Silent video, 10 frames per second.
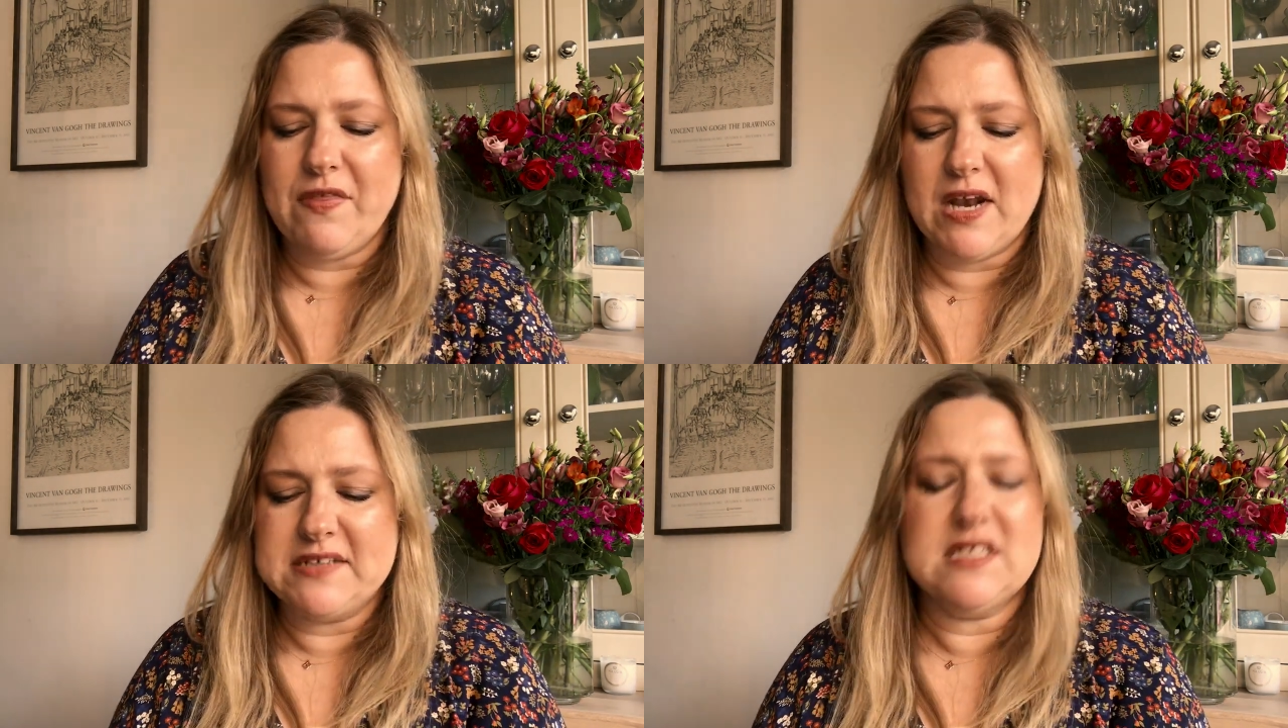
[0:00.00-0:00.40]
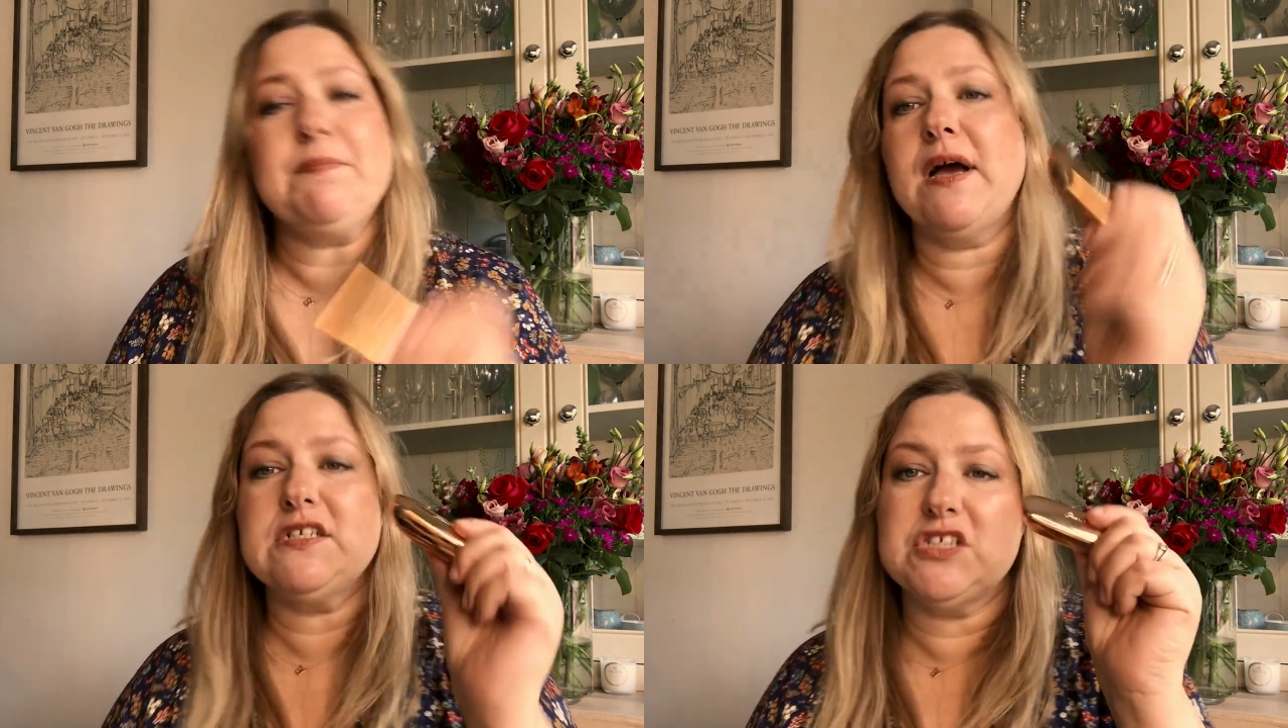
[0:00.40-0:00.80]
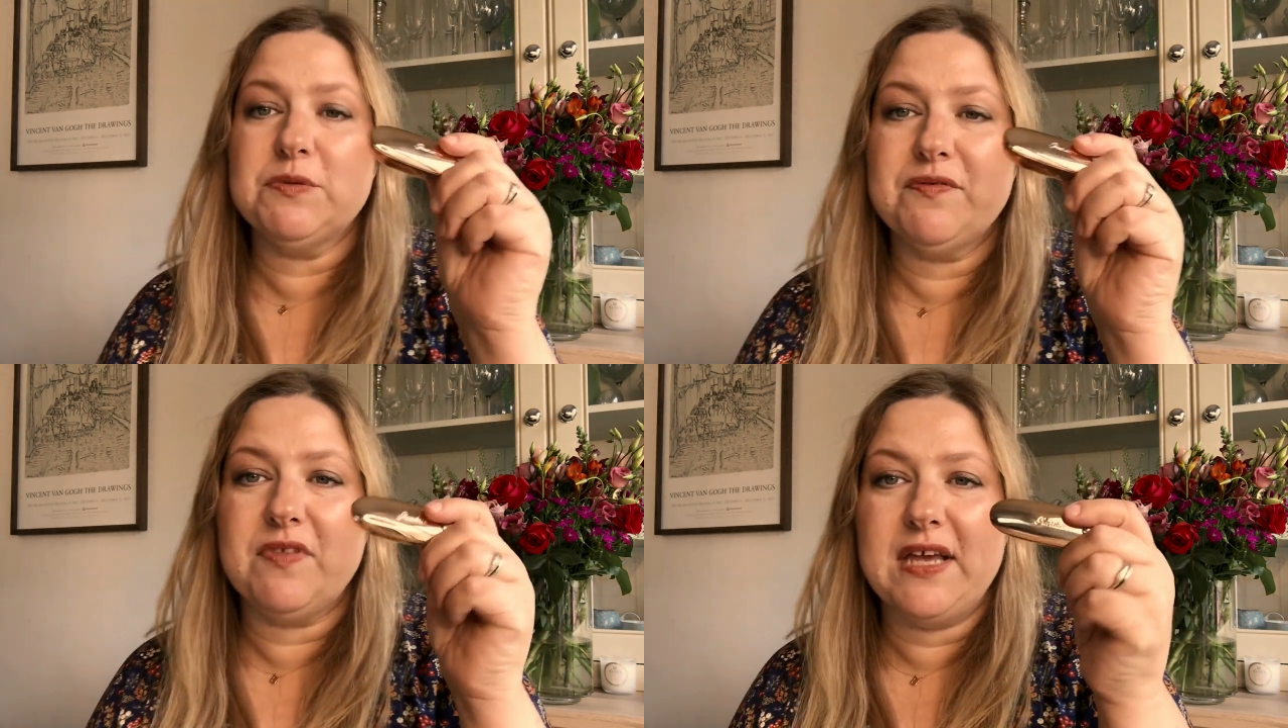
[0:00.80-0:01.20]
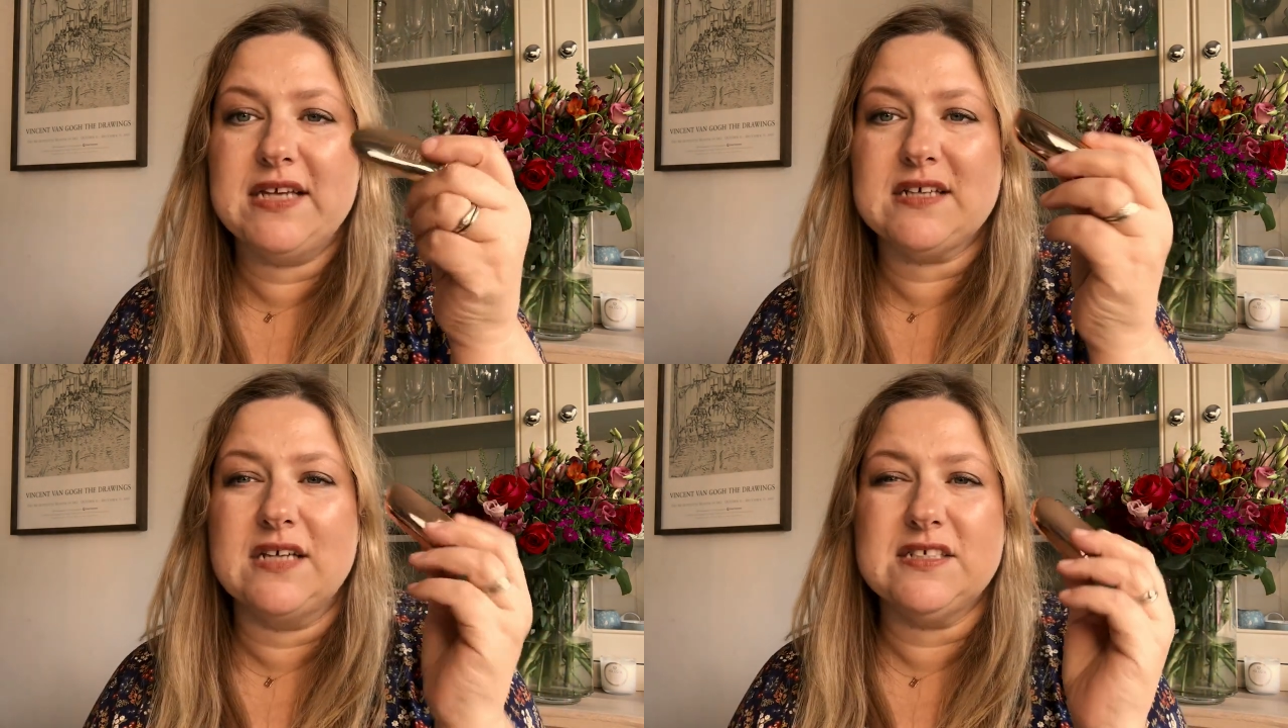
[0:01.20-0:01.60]
then I did buy two of
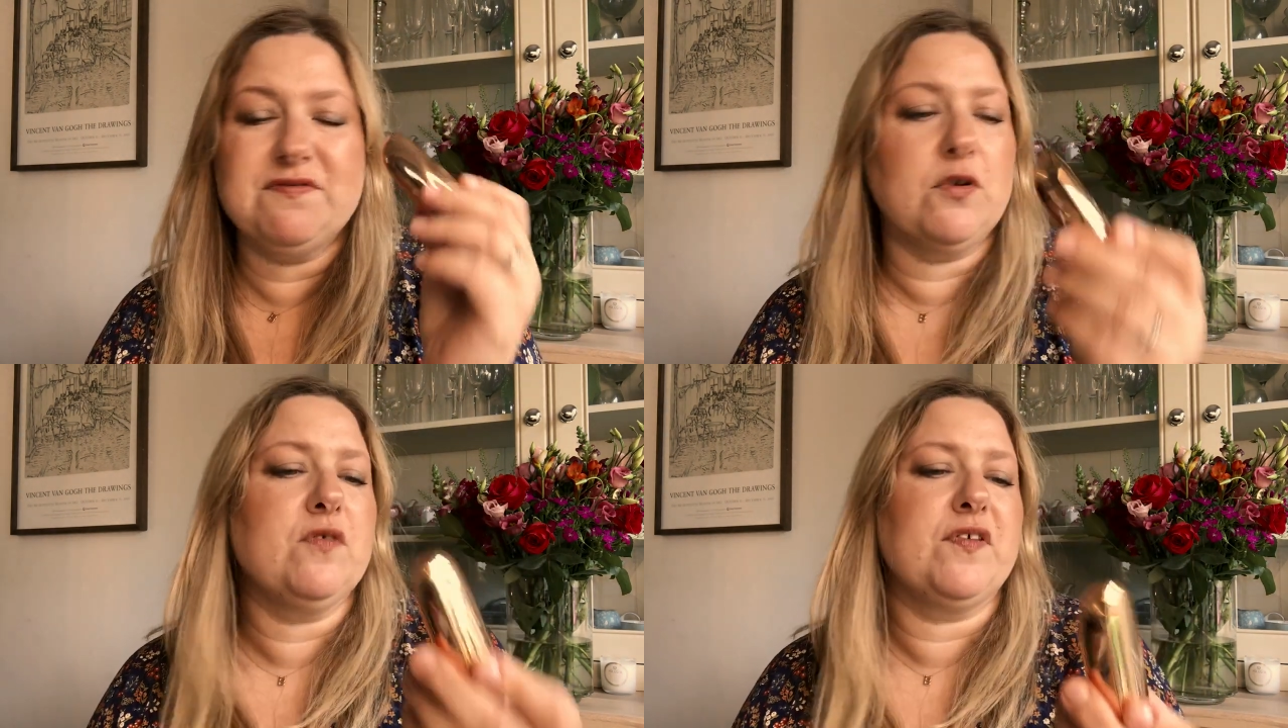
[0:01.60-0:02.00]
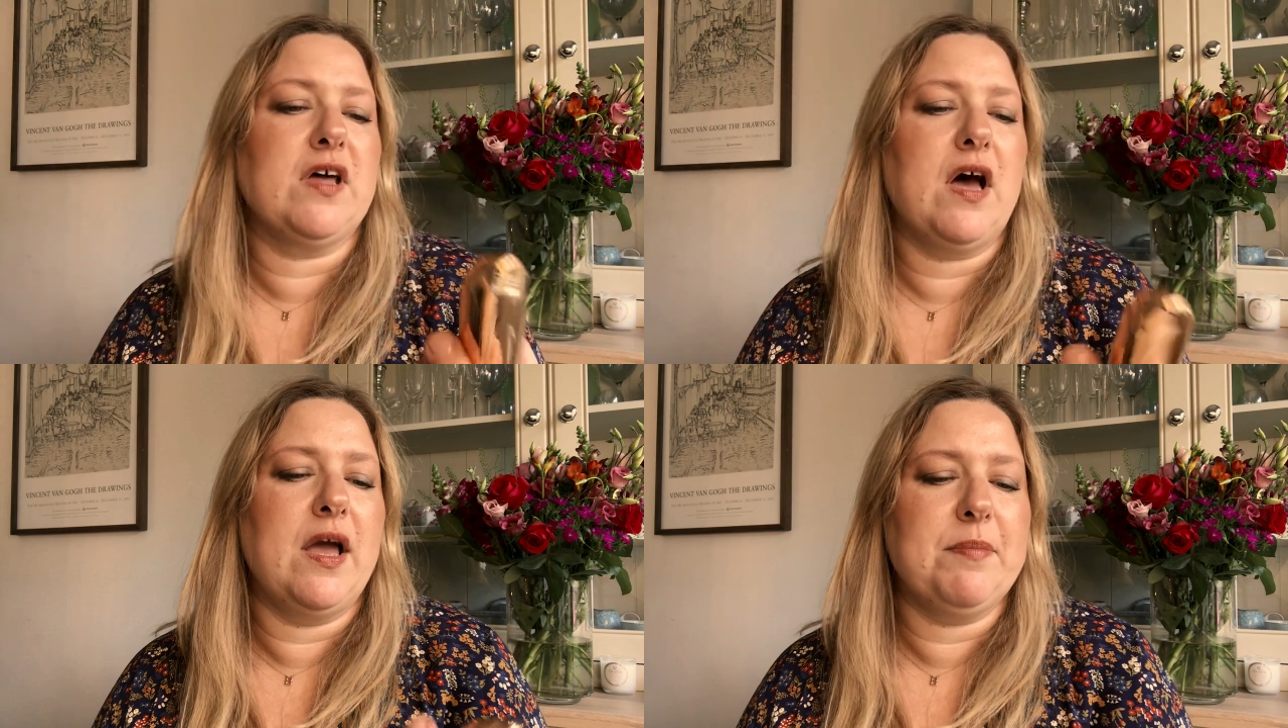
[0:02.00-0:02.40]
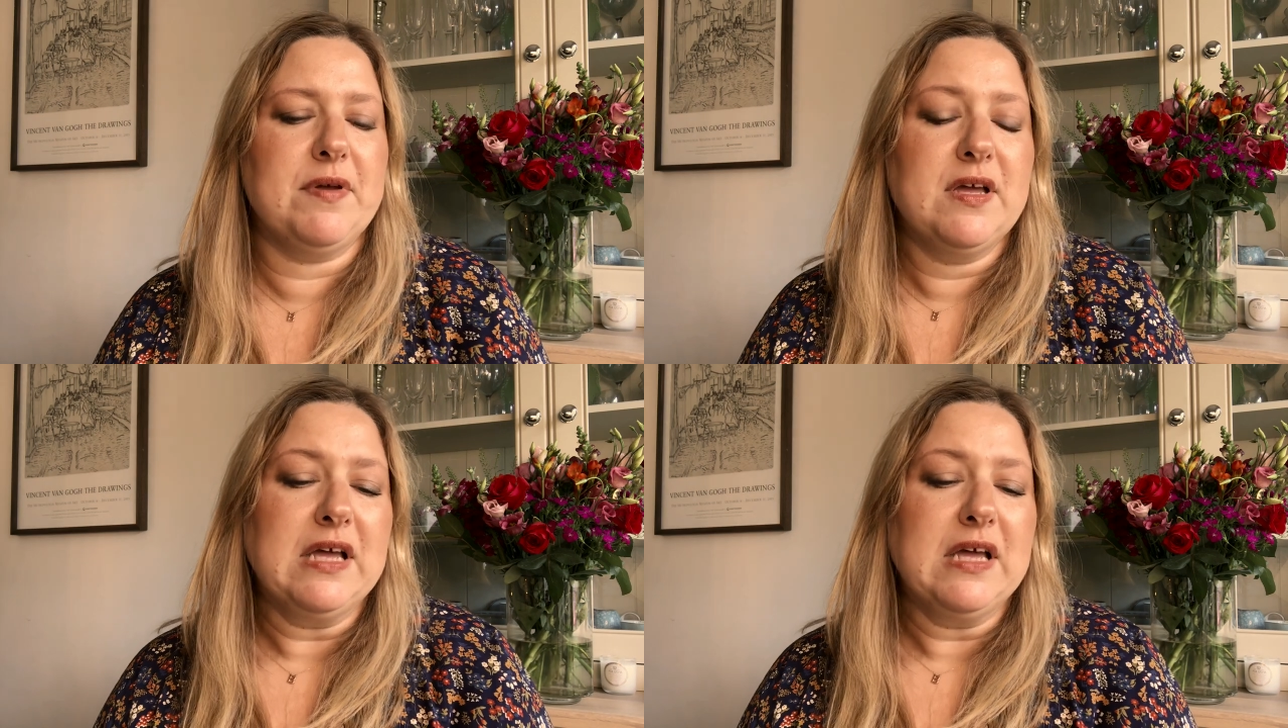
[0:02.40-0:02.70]
these. I did fall for the hype.